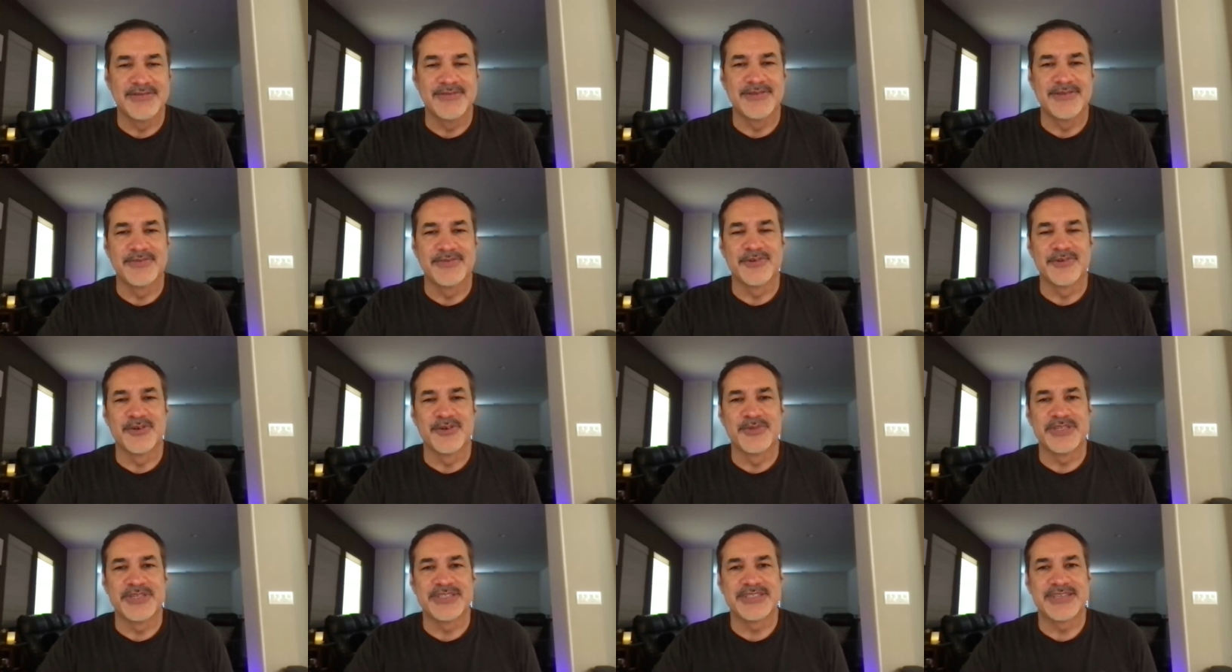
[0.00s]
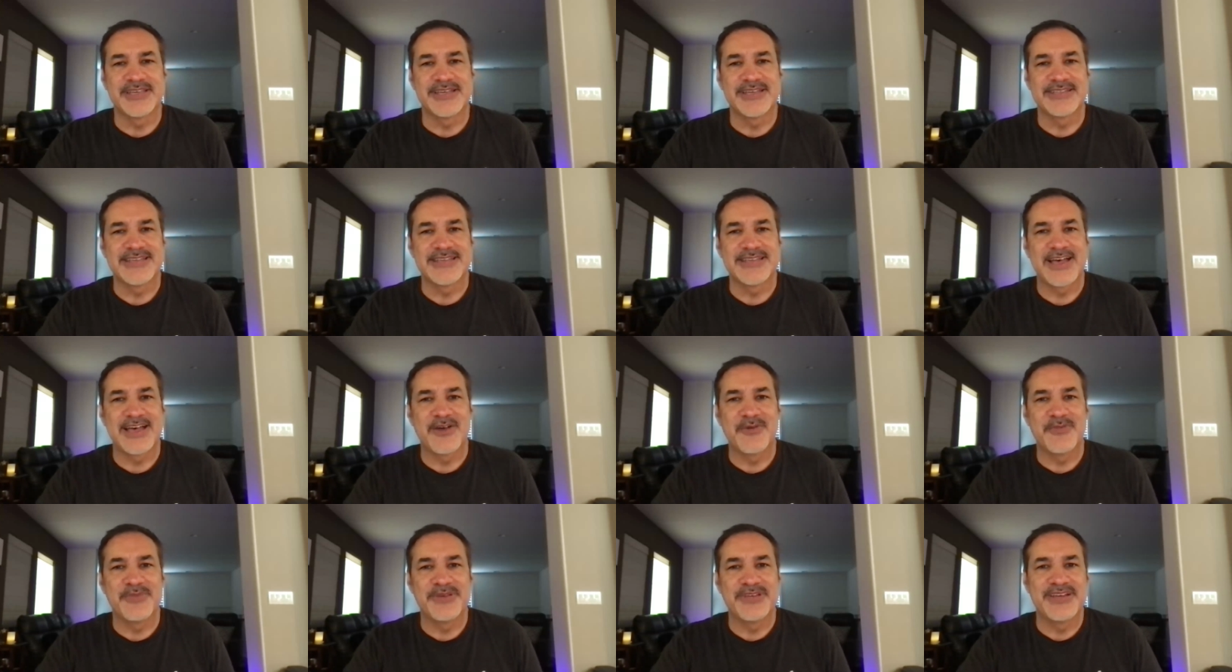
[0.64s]
when Rumi says,
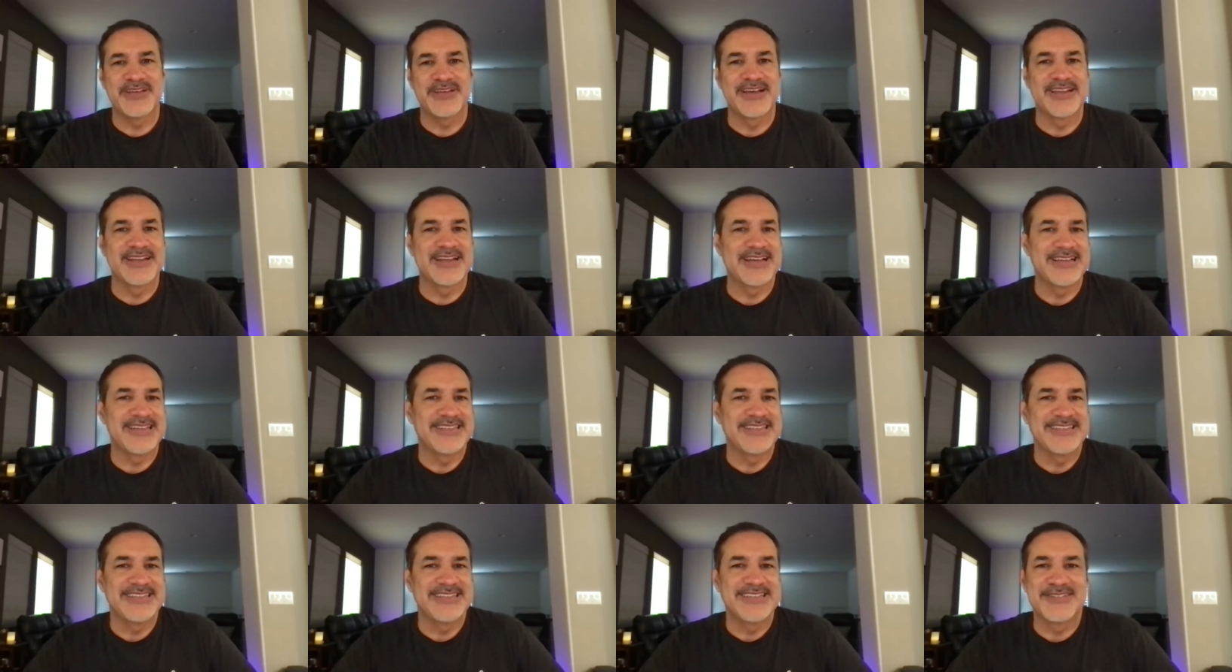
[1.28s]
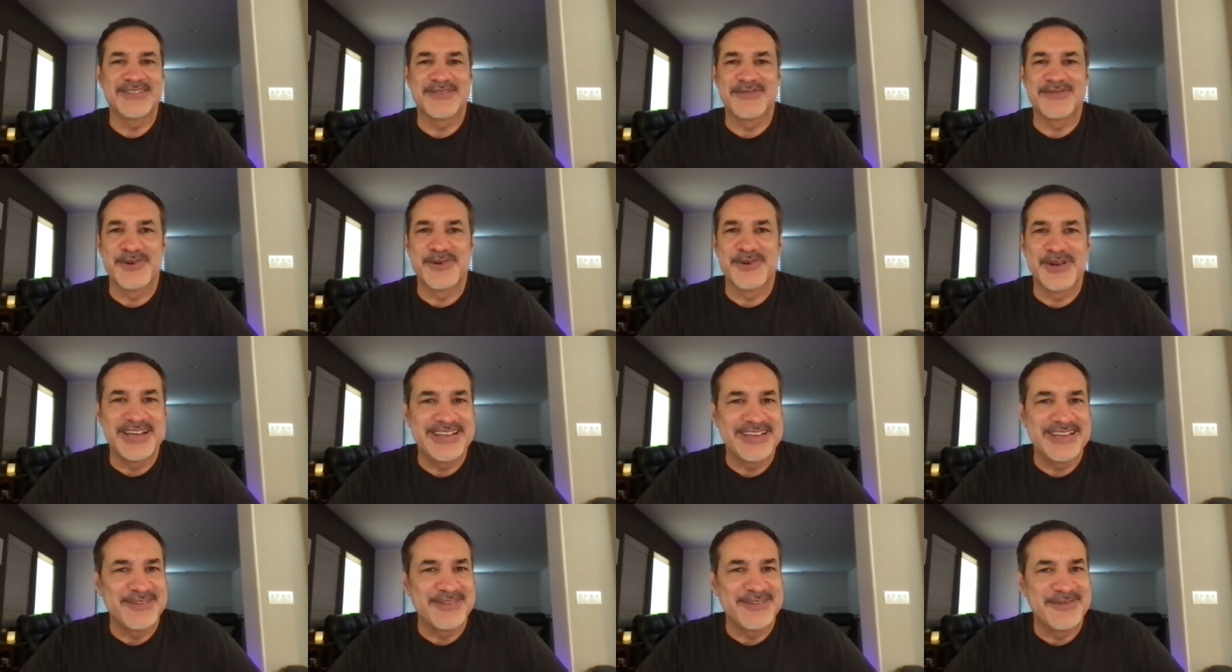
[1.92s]
out beyond ideas of
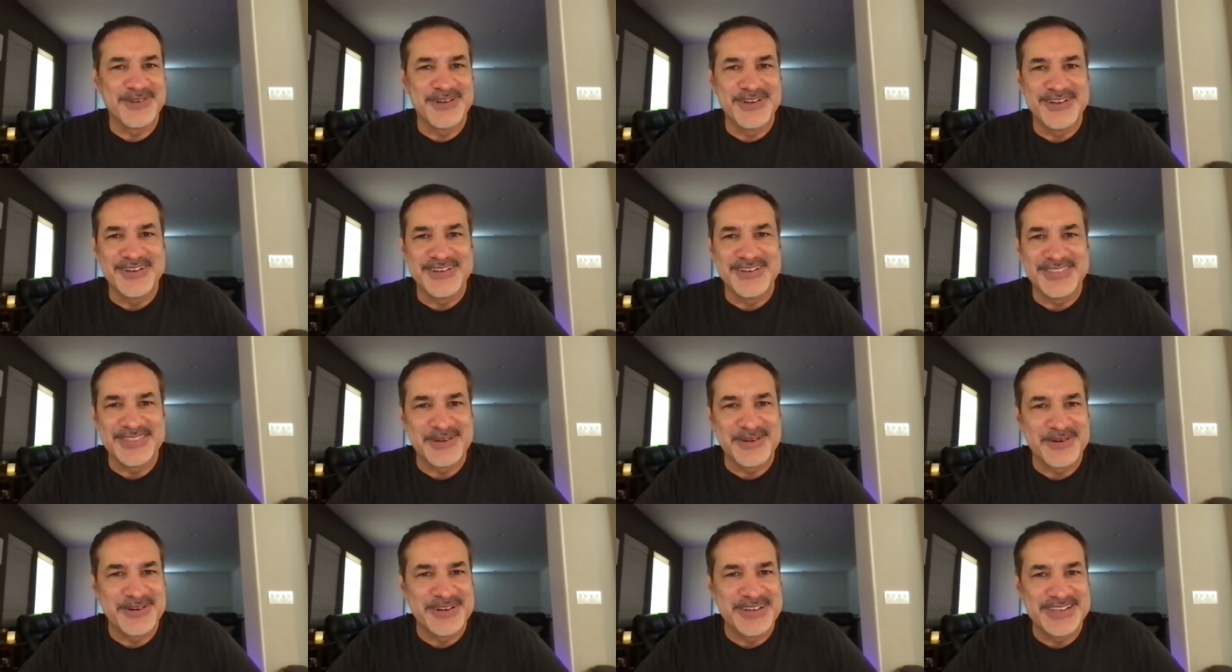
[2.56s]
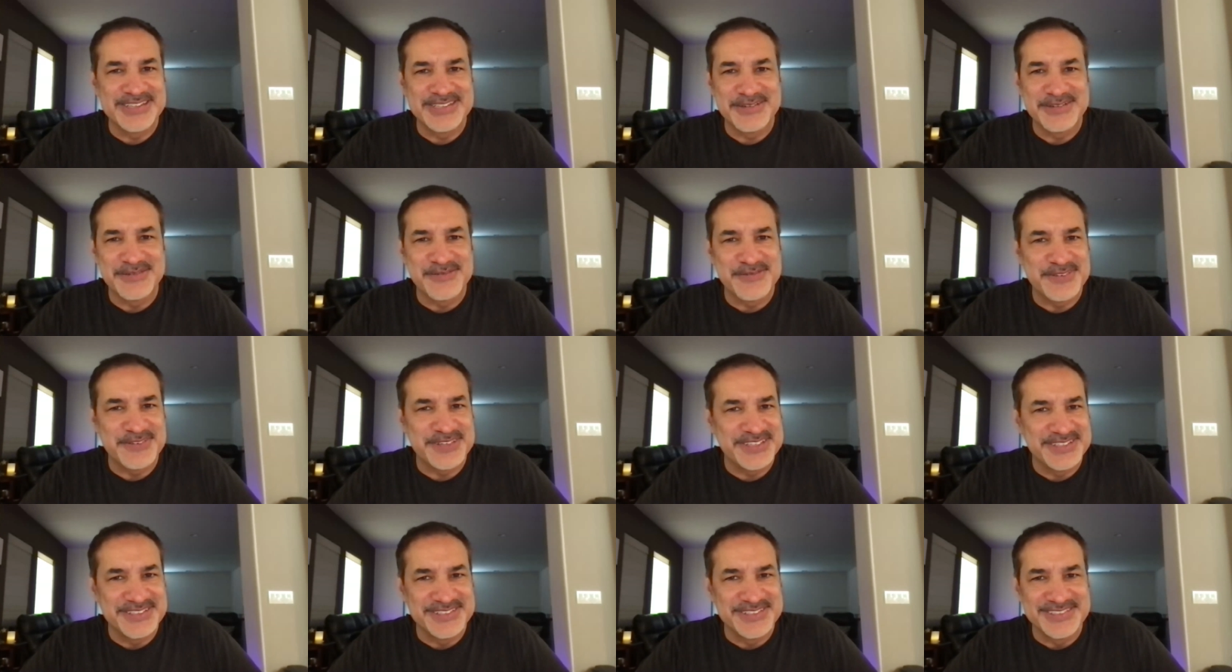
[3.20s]
right and wrong, there is a
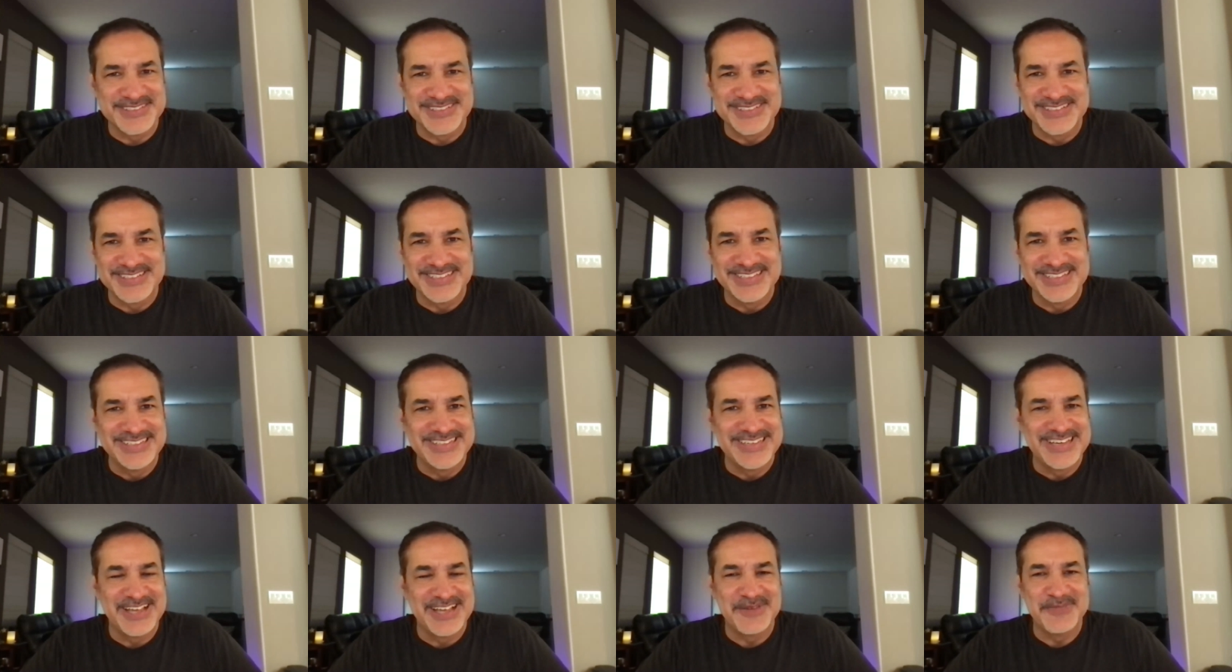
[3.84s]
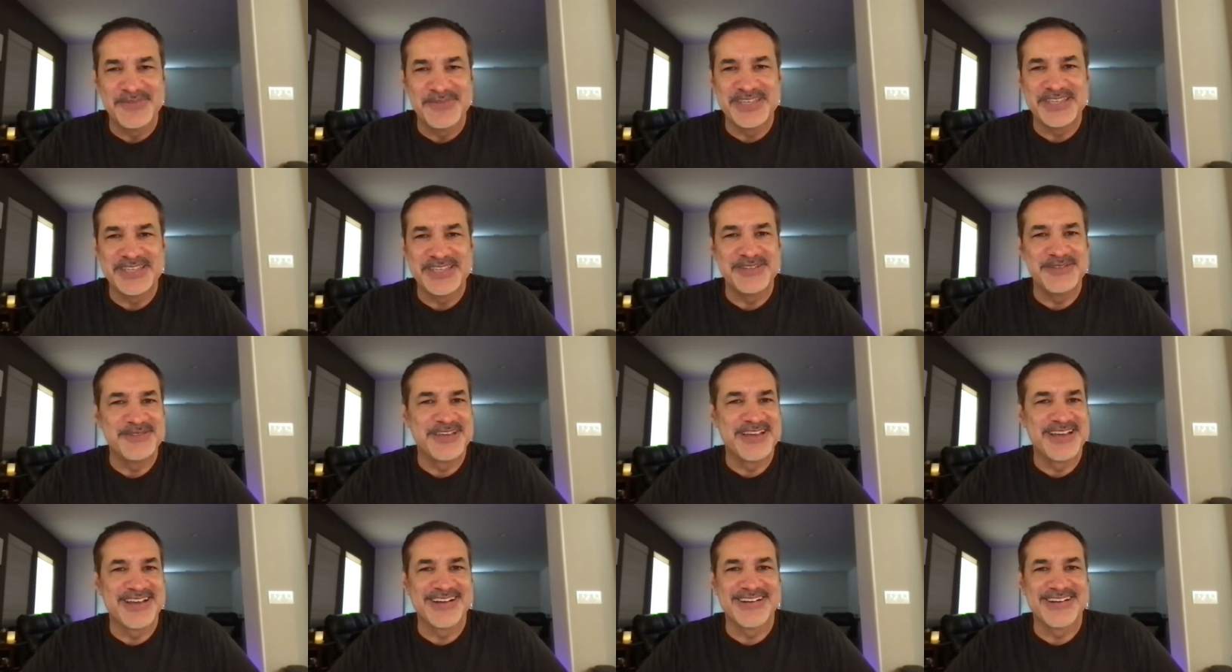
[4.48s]
field, I'll meet
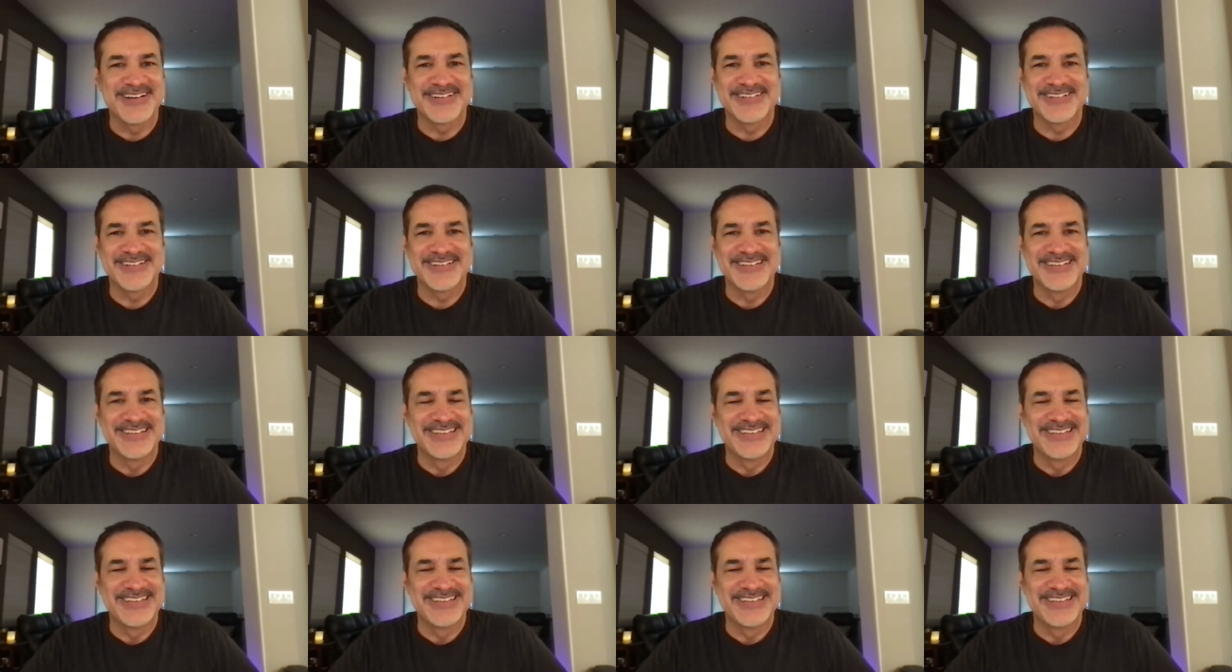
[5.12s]
you there.